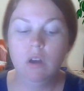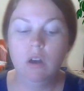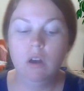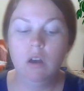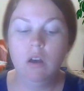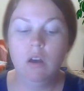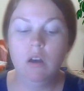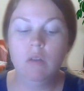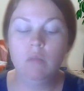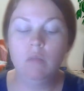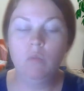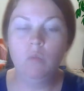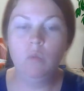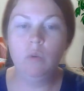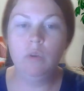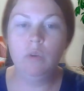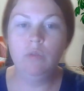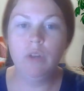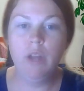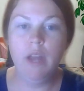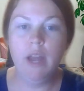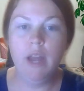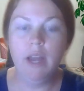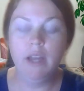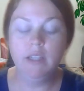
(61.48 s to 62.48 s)
When
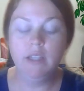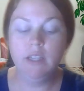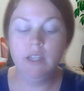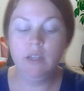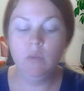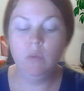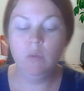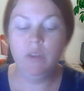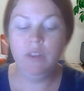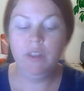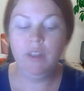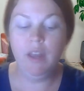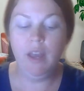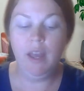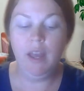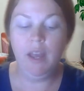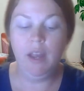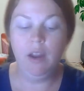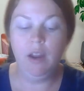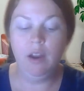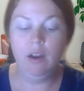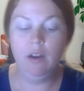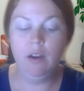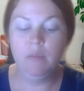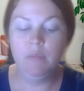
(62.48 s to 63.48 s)
reacting with
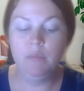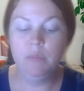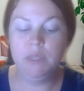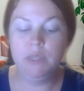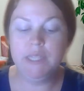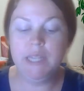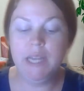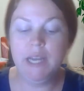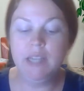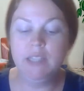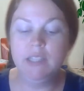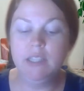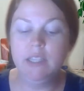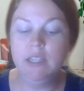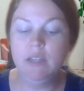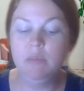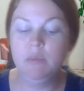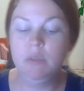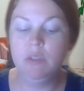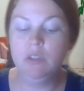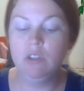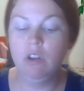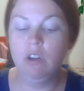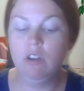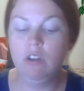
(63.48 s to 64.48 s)
air, potassium
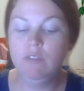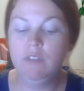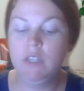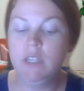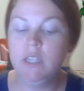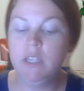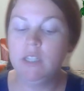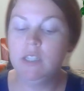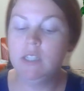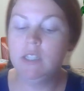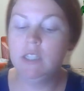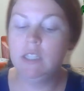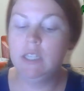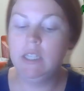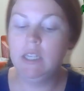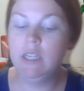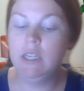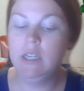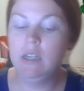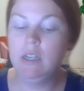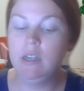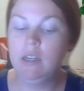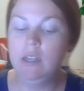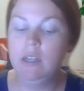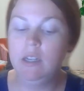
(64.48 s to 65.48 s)
is soft and easily
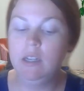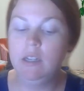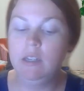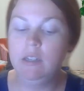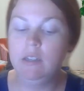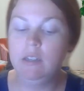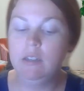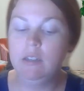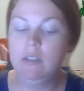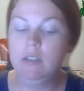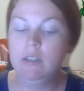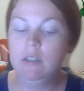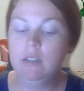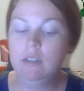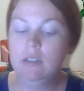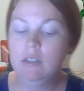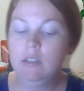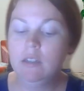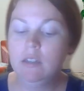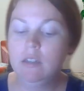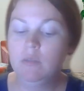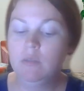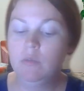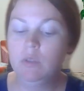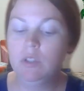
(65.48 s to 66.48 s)
cut,
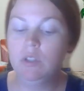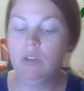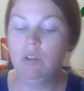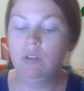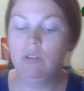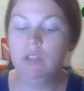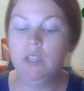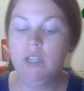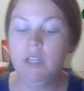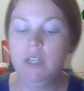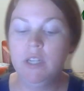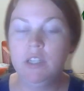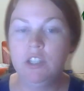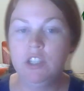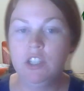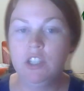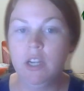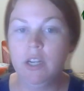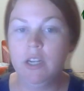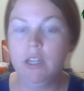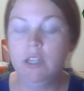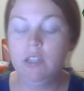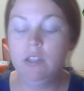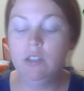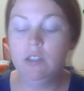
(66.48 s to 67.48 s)
resulting in a
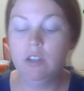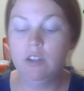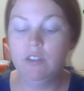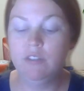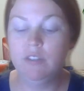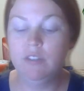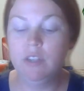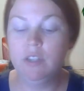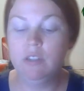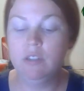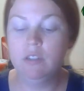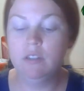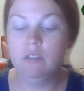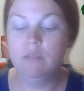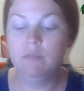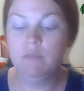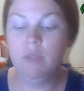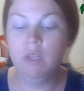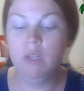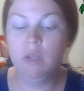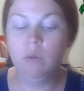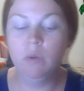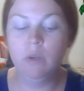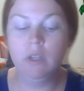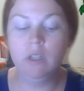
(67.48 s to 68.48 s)
shiny surface.
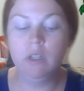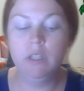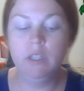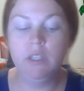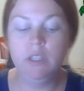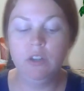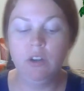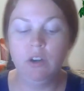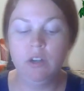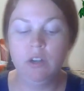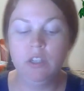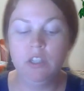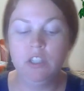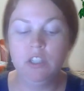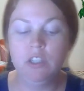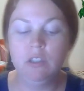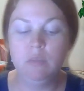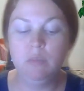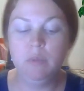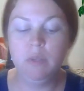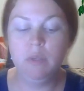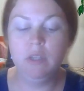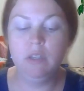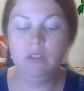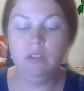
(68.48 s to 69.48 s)
It quickly
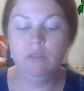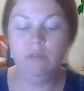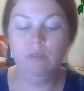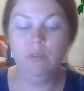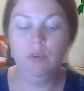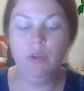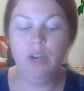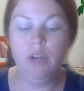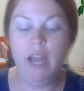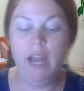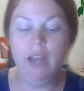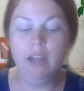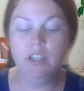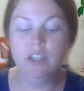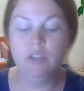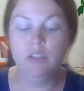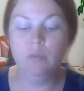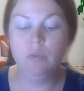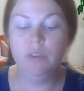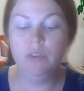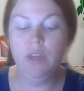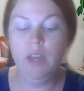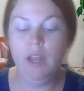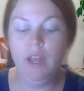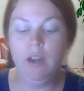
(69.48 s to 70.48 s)
tarnishes because of the reaction
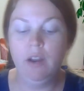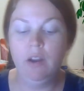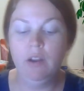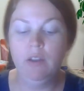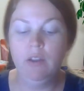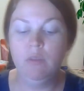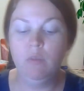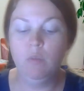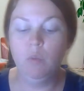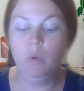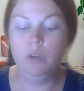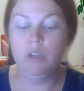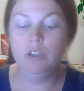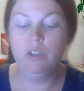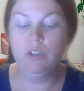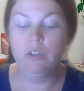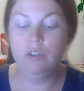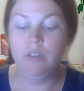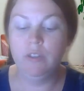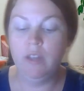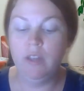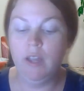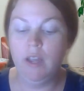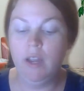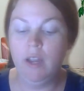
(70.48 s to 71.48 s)
with air and the moisture
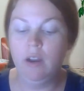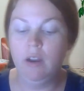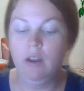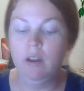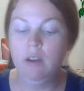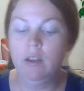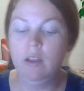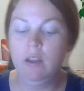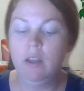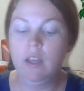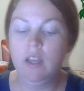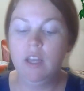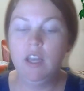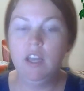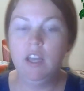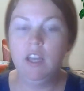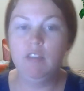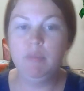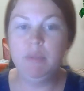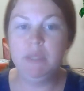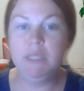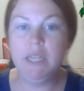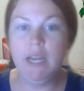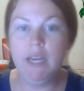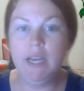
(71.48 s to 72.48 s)
in the air. If
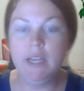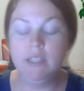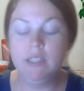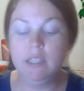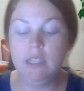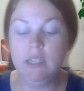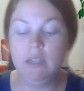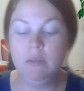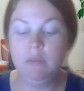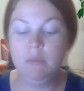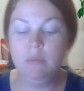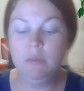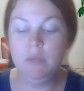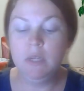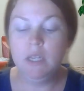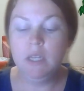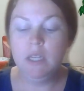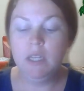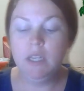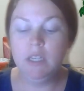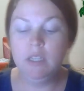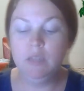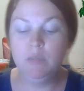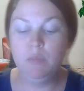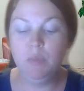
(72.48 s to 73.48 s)
potassium
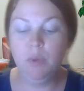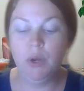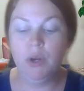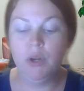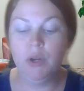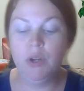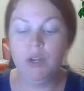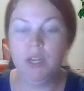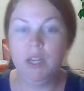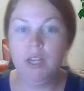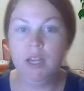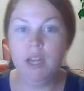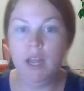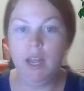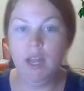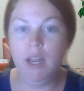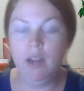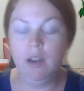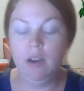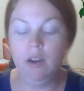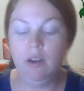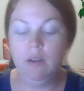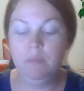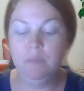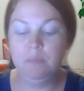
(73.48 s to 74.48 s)
is burned in
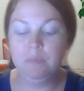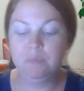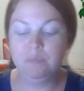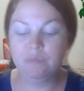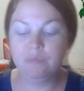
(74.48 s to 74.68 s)
air,